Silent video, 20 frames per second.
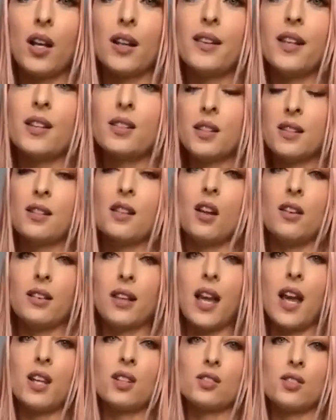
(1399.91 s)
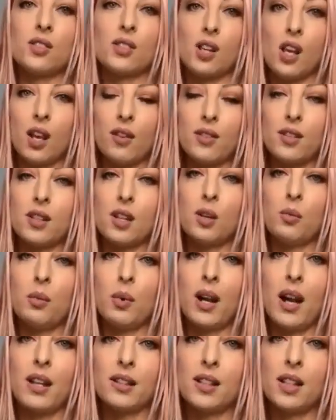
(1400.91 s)
And this is like the extra service that
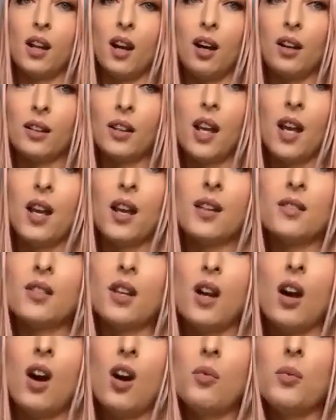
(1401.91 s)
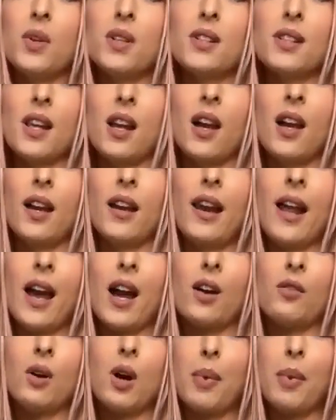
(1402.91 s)
we're adding on. So I would
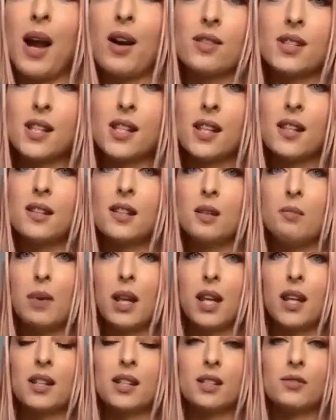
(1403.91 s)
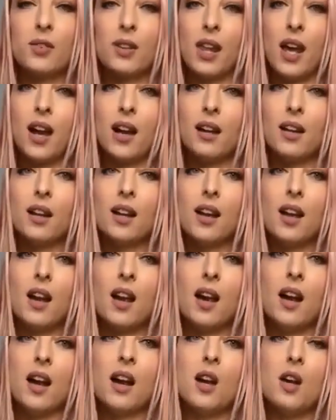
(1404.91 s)
allow about 60 minutes for that.
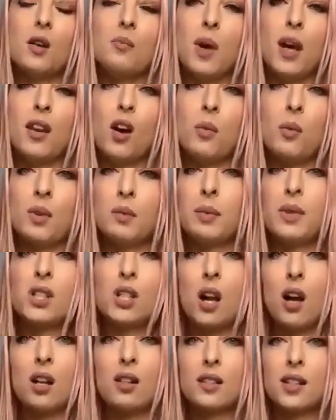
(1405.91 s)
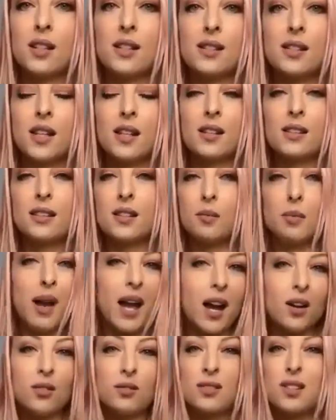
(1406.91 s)
And I would be charging £60,
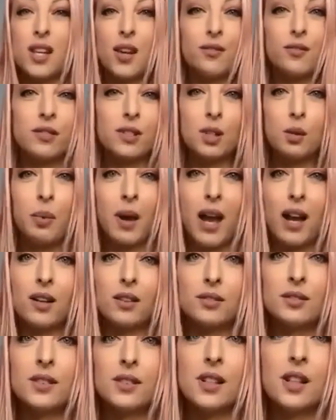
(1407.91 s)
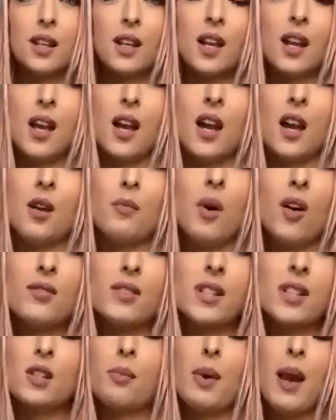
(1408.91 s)
£70.
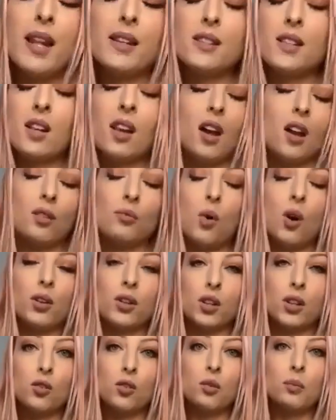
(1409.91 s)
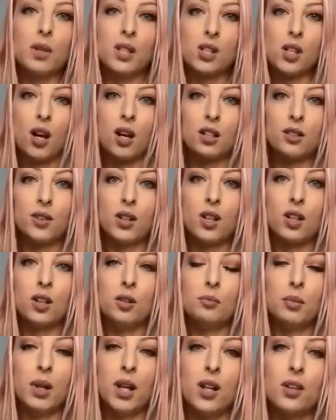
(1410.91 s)
Obviously, depending on what you normally charge for your cut
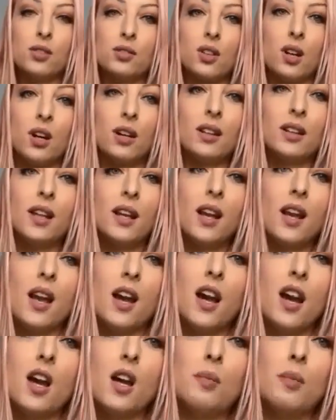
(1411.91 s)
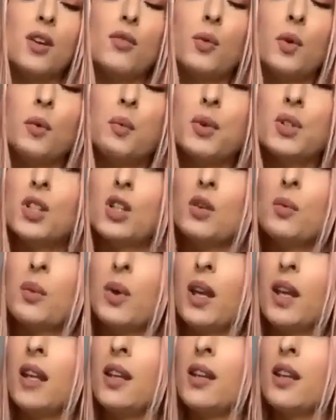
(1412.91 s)
and blow dry. If we were
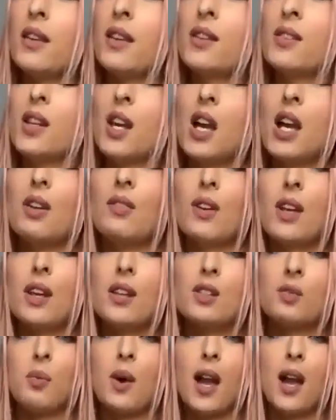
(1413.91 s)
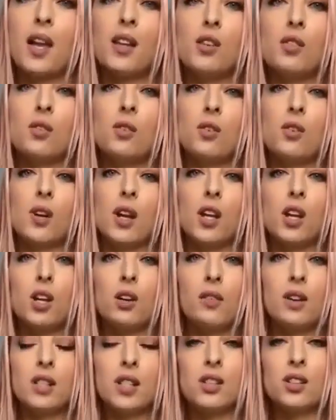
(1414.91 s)
doing the service where you're
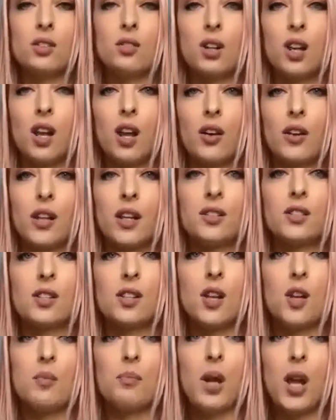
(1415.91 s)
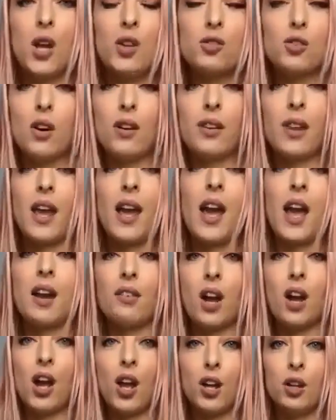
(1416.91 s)
encouraging your client to blow dry their
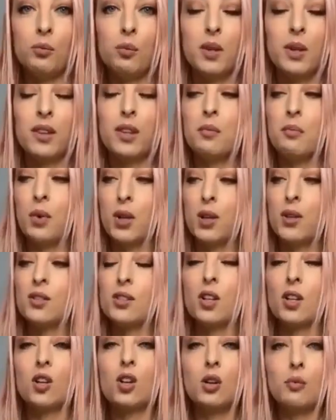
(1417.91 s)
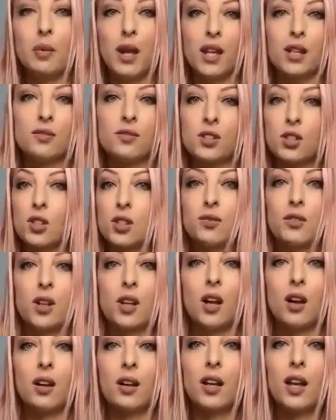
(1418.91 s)
hair at home with the mousse and come in just for
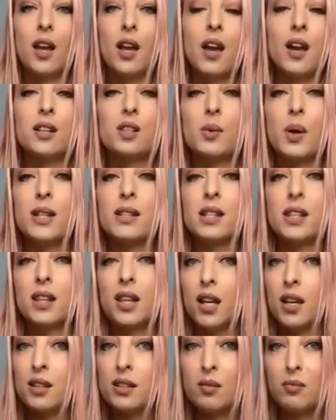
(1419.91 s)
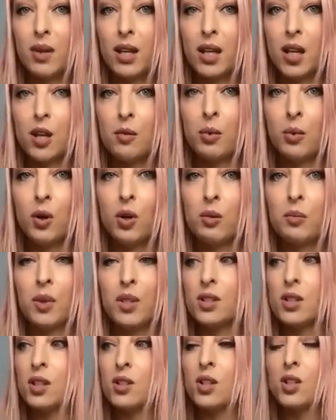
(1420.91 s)
like a 20-30 minute appointment
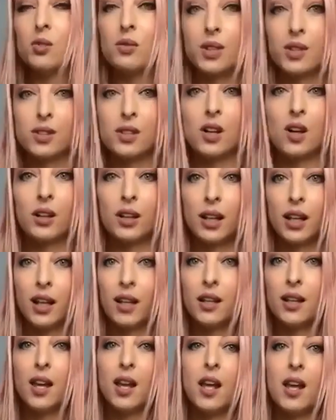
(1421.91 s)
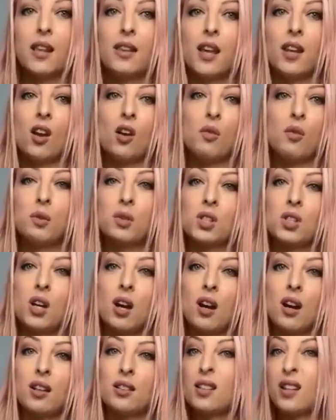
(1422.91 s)
to do the styling, then I would
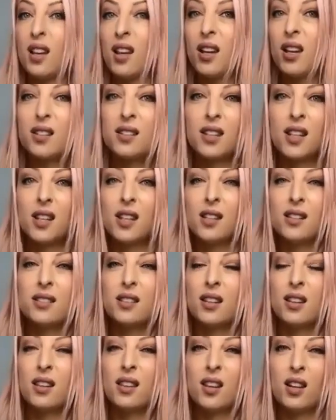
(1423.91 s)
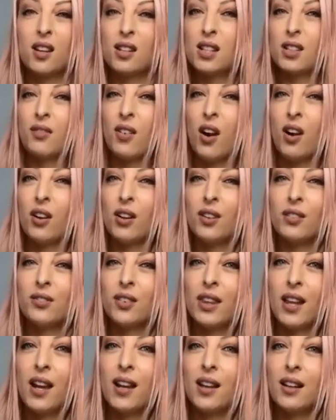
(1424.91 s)
charge 30 to 35
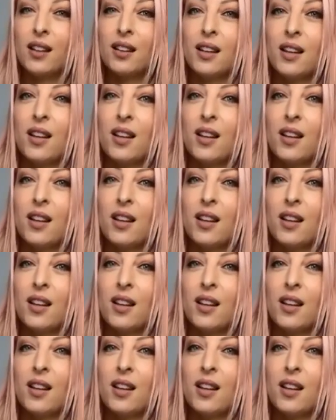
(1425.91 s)
for that.